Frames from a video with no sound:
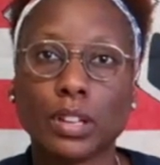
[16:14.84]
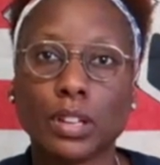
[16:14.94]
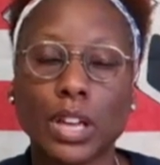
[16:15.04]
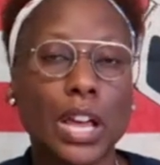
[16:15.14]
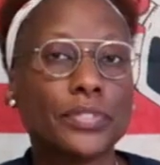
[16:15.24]

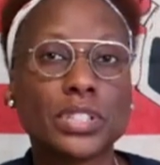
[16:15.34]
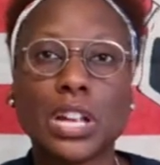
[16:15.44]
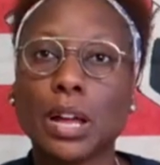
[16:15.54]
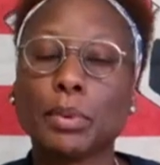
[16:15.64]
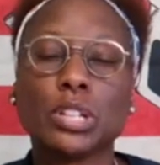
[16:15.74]
Half the
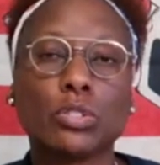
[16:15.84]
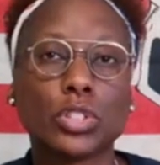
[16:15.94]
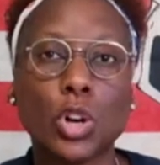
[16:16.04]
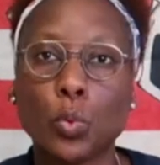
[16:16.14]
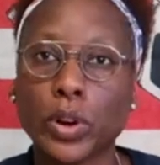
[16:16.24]
time he don't
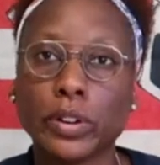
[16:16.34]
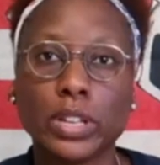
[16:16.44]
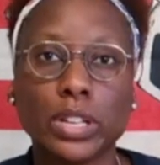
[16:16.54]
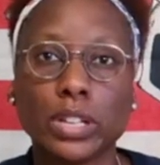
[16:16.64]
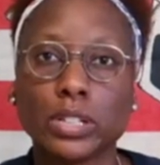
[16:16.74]
know where
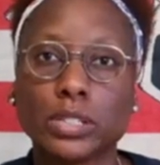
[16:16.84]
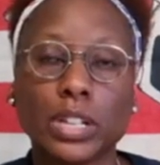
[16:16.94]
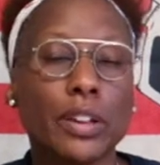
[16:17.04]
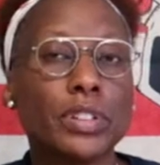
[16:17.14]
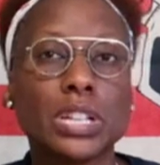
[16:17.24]
he is. And
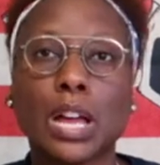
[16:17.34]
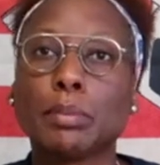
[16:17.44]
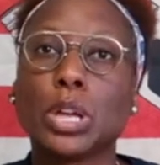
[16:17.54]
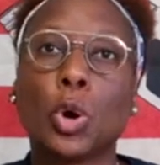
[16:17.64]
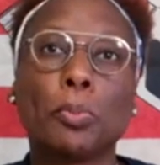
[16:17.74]
every
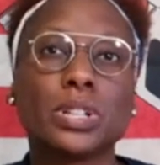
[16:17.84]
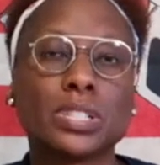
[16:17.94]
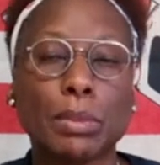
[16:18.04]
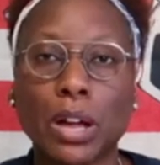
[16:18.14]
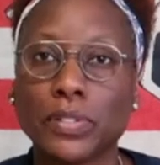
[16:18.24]
time he opens
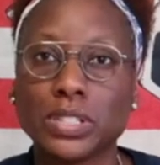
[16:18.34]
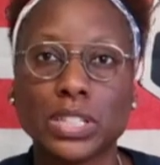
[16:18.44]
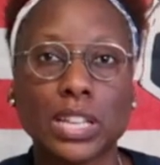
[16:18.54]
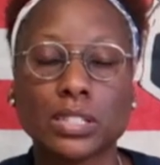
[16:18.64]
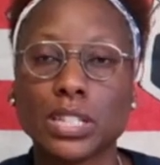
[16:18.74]
his mouth, he's
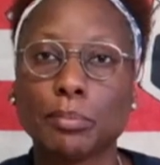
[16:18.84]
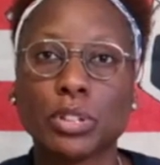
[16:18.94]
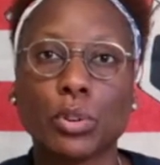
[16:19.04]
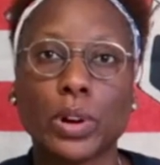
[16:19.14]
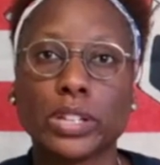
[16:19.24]
saying something
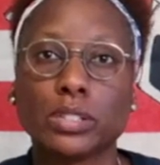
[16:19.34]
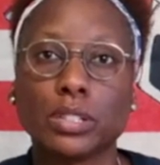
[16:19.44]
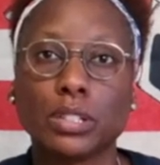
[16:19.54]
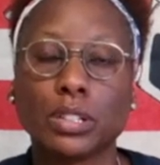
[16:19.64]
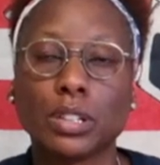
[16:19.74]
crazy.
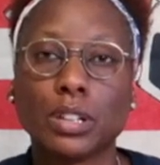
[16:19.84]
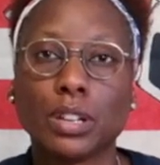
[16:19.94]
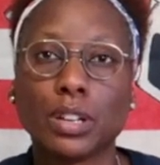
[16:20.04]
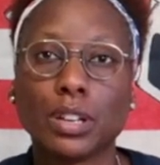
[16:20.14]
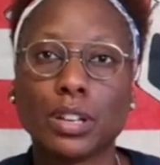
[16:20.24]

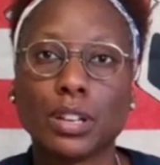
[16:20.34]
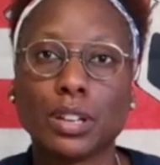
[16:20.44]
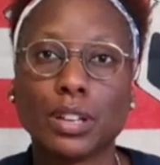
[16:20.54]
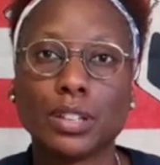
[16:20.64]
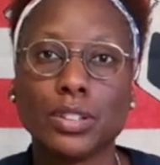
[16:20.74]

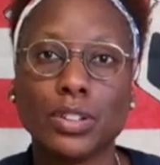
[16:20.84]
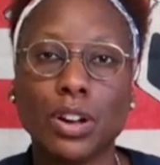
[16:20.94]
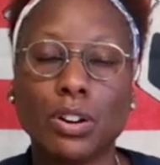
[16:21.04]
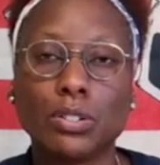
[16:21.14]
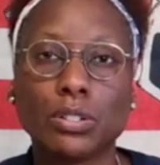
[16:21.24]
You
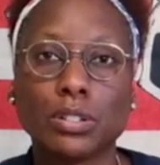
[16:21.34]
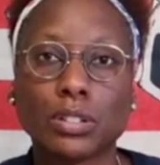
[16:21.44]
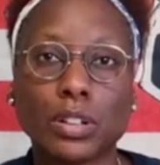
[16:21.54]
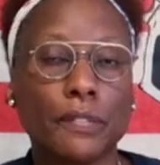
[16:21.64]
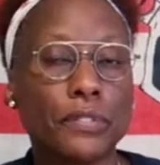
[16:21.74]
know,
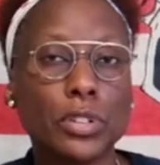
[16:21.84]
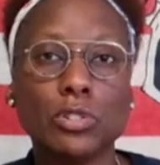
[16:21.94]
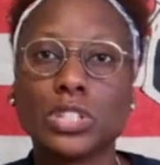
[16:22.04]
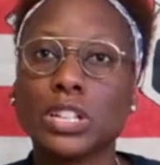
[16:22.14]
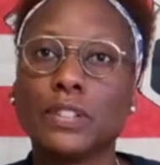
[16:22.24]

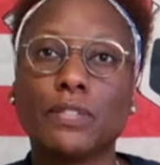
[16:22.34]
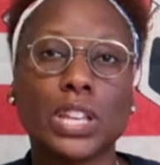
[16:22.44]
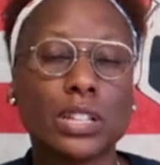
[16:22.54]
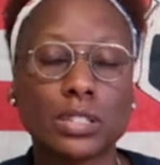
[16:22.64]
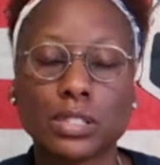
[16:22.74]
confusing
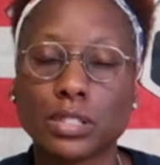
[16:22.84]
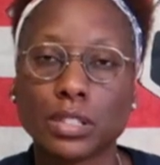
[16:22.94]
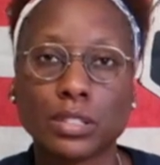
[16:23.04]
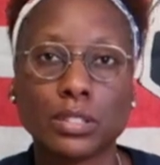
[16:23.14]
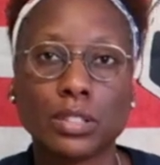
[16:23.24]
events,
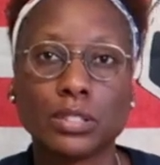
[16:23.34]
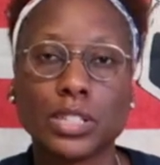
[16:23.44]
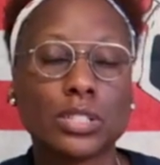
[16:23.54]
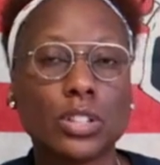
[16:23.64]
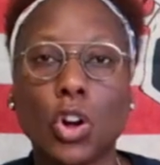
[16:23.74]

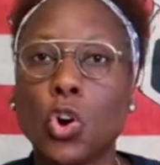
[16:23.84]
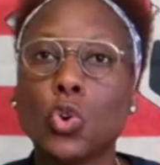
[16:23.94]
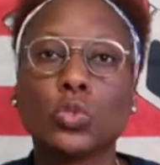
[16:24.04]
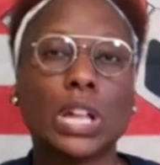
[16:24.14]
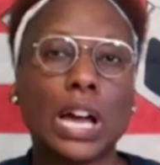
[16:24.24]
just the
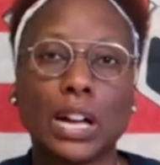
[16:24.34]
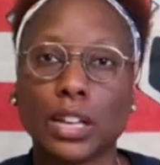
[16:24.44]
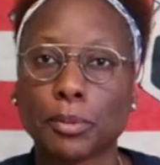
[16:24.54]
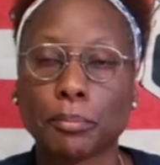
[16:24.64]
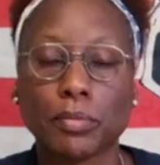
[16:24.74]
whole
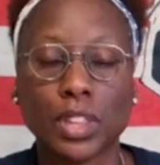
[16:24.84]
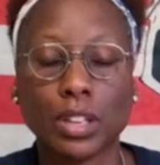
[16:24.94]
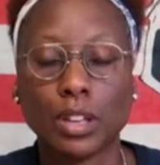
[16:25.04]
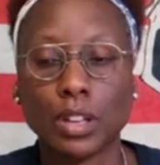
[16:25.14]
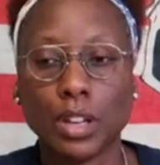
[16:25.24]
nine.
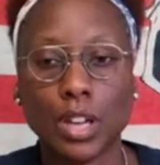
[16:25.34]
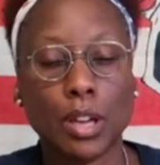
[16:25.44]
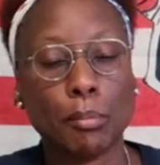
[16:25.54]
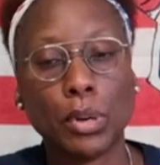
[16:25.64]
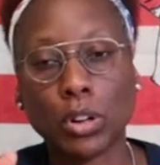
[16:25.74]

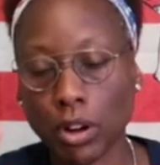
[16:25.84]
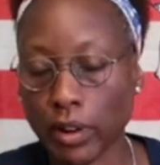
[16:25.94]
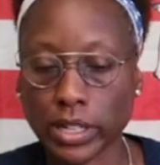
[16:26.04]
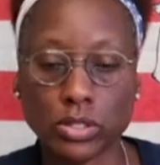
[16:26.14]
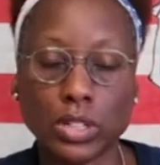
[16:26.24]
But all
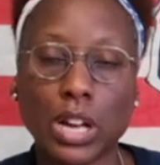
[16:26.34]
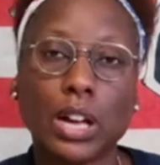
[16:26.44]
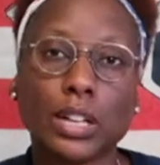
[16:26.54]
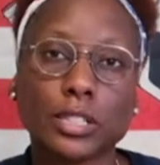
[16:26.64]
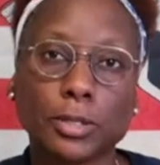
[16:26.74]
right, you
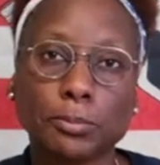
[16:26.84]
guys.